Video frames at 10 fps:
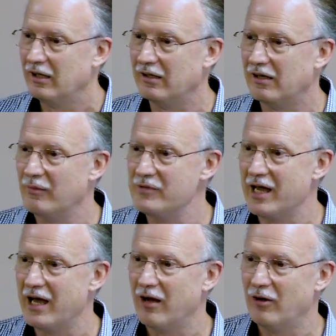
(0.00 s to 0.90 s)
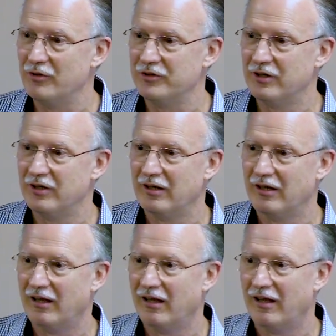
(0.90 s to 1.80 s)
it comes out
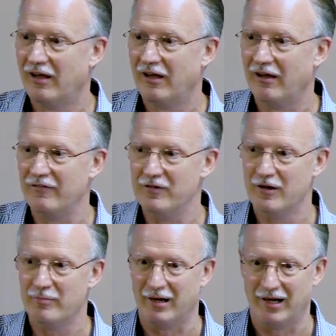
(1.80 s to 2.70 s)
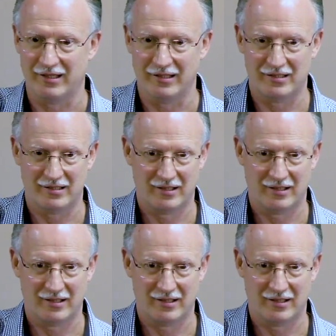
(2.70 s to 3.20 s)
of your pocket